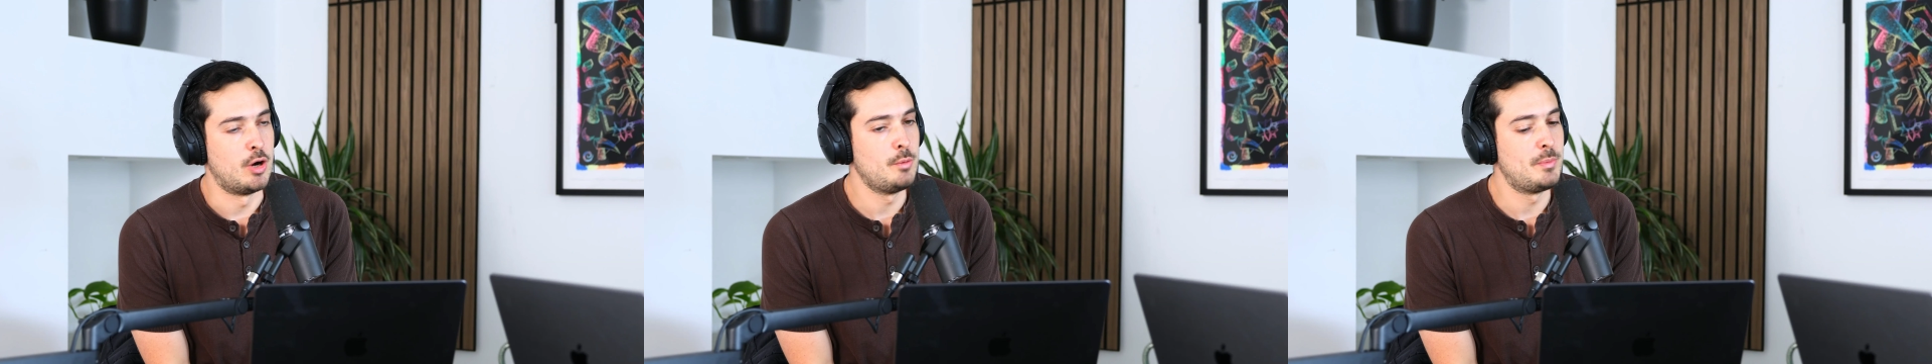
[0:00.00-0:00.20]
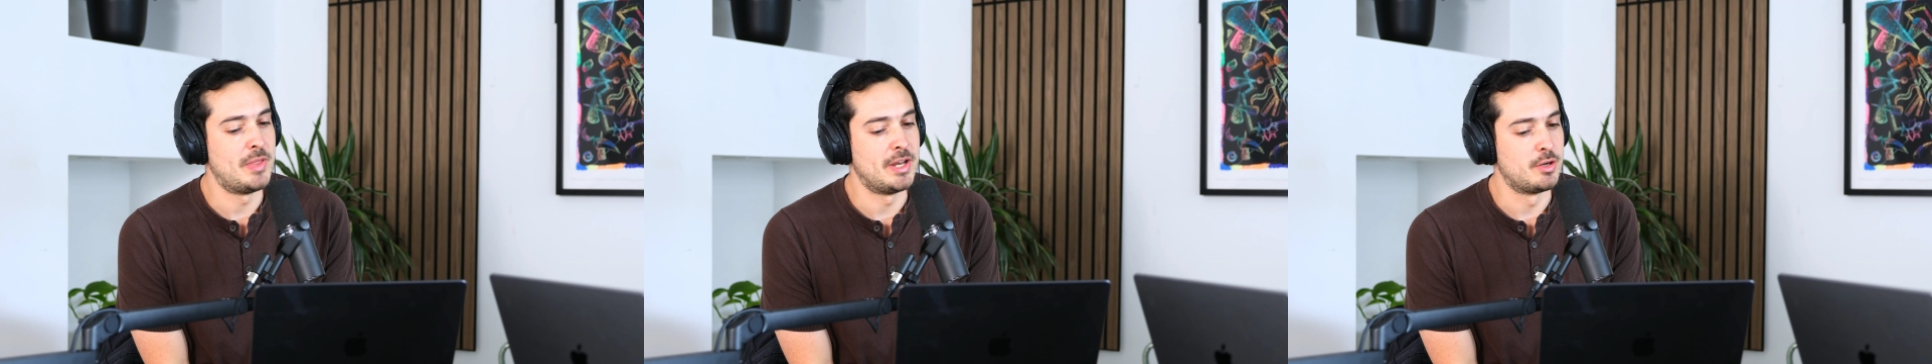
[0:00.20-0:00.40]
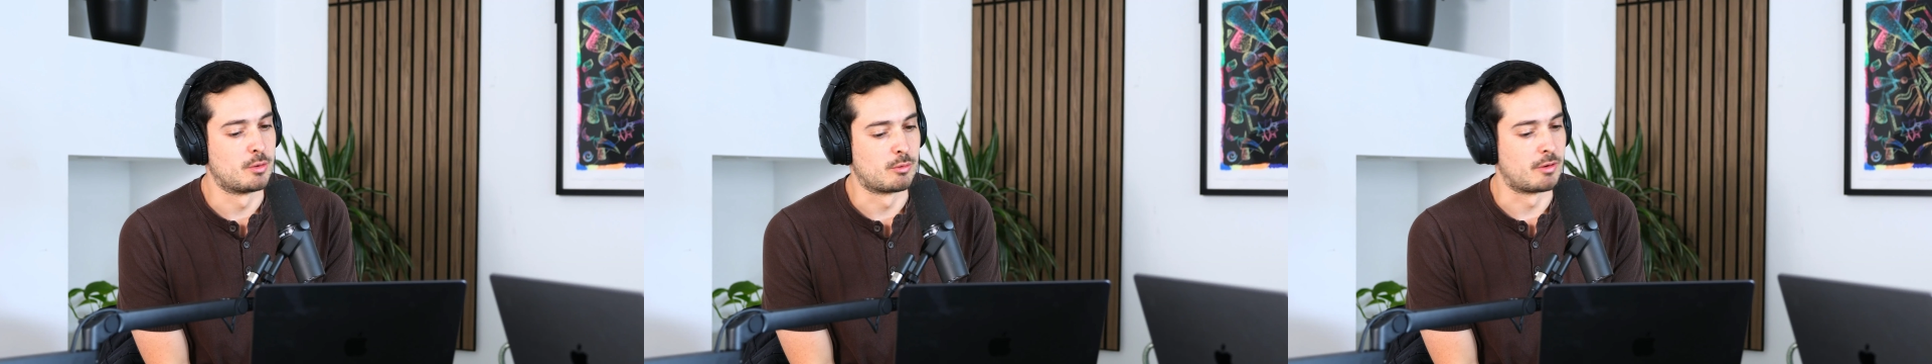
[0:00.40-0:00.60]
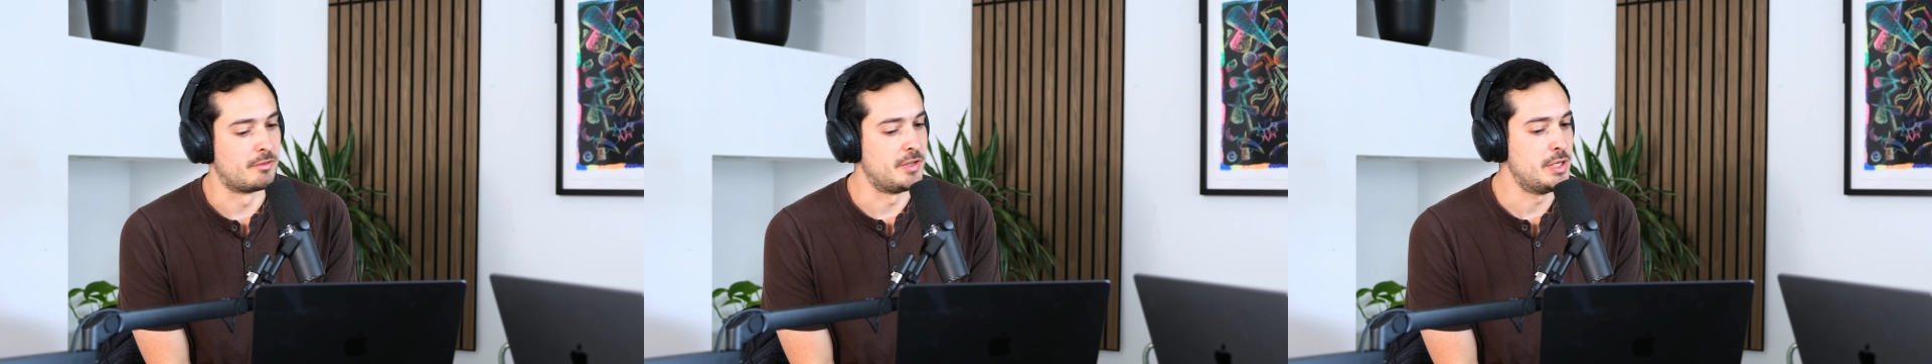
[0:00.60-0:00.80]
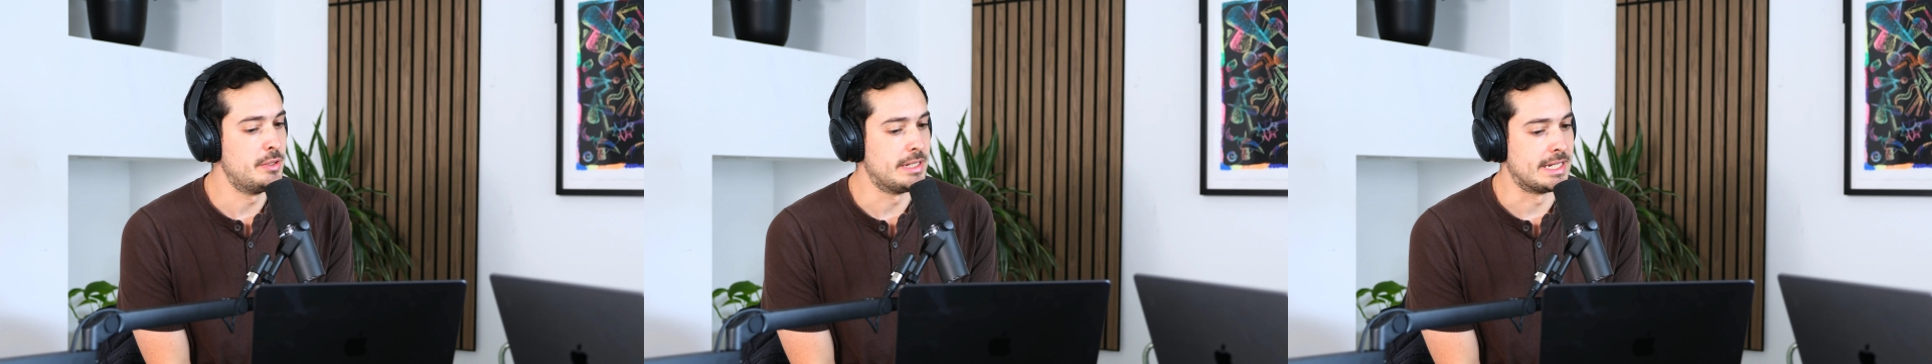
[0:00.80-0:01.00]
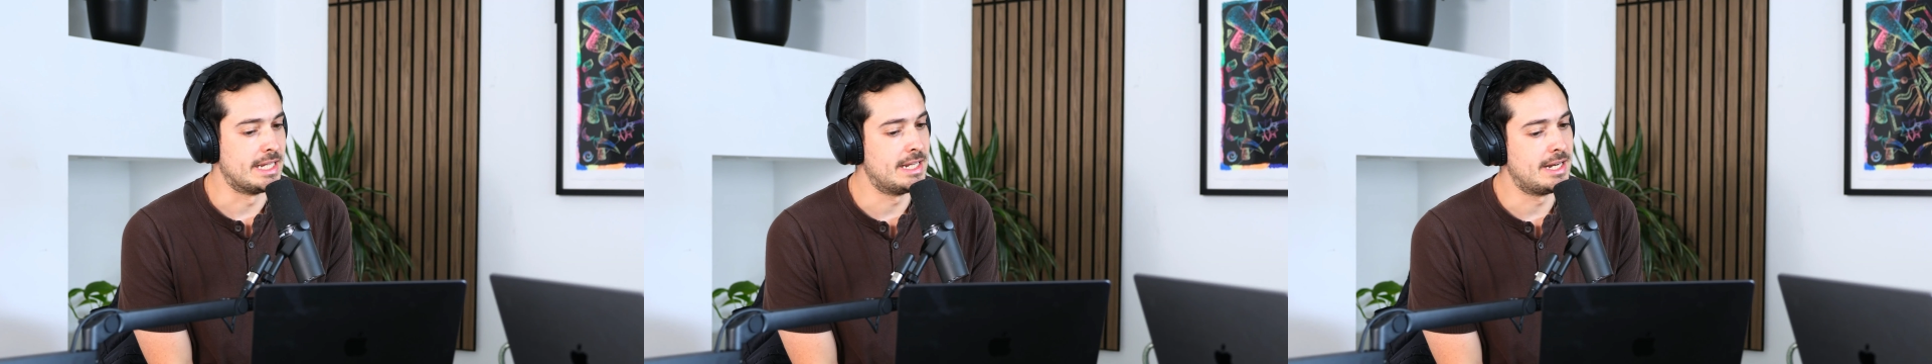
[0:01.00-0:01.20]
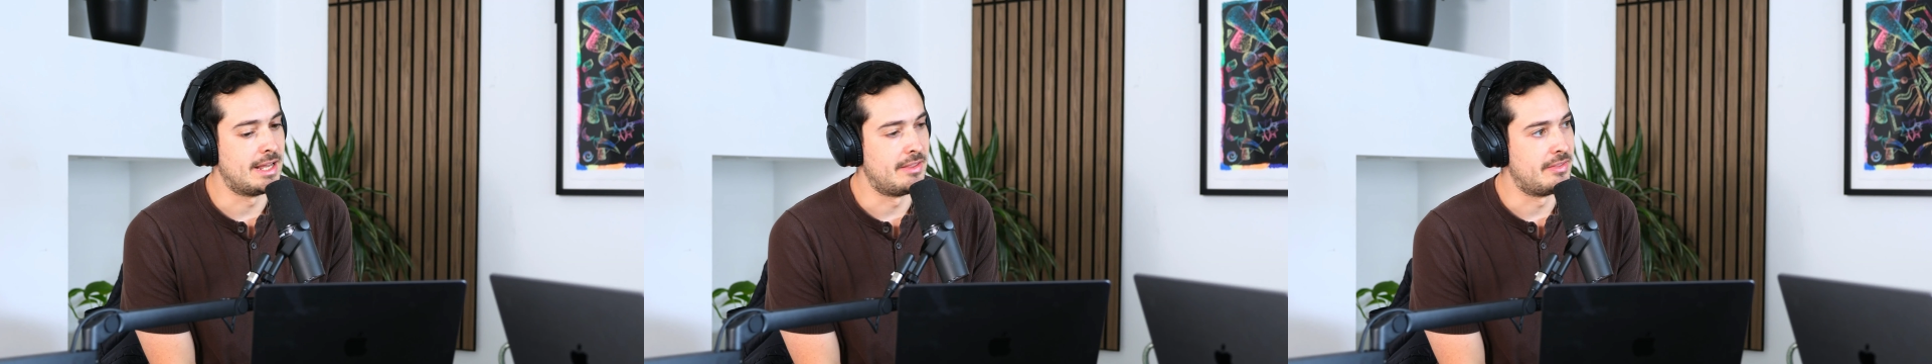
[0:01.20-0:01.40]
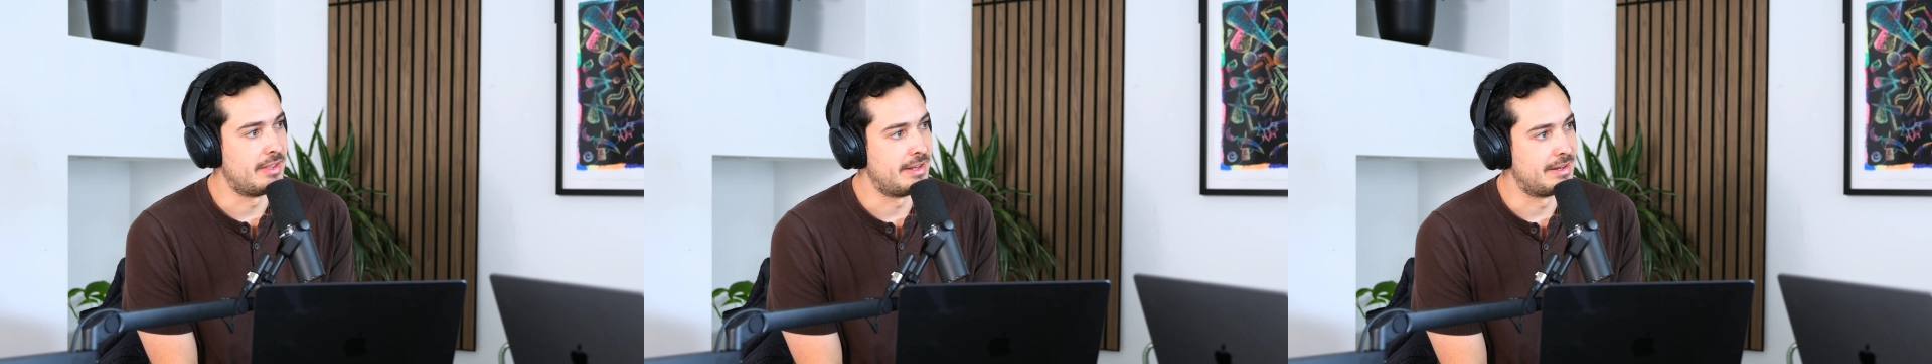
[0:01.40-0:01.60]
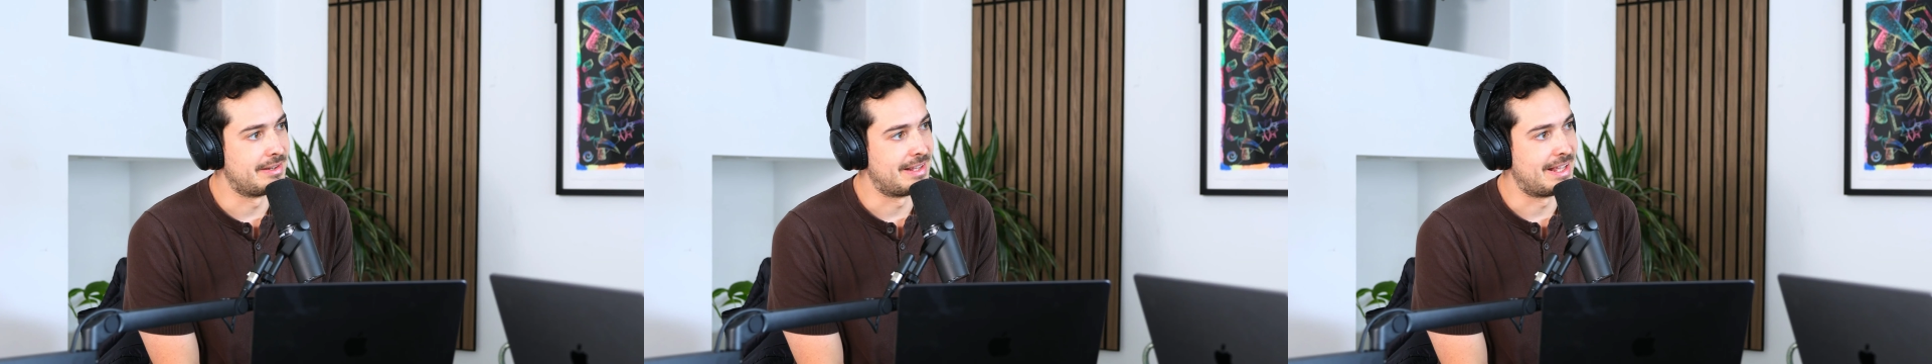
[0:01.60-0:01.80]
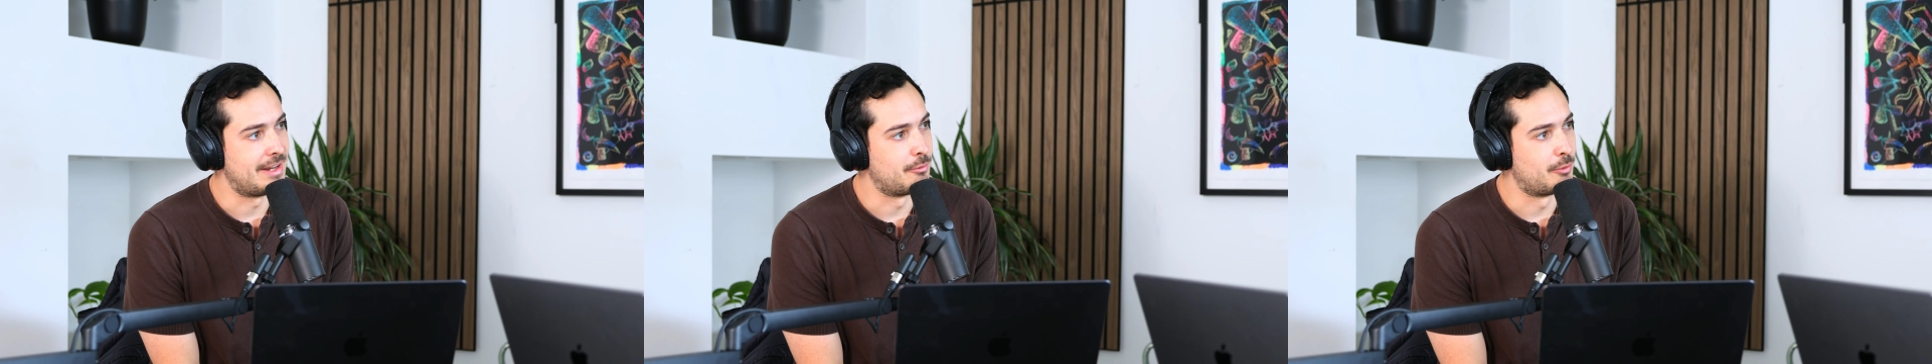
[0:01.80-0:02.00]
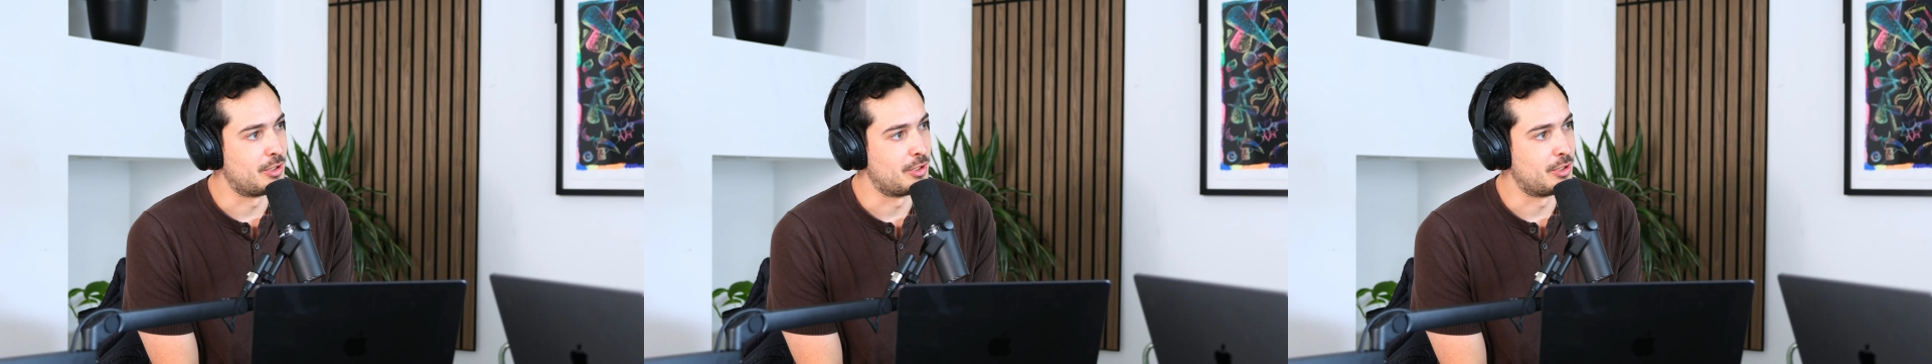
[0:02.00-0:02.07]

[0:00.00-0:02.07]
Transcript: hope that you're reviewing it and then that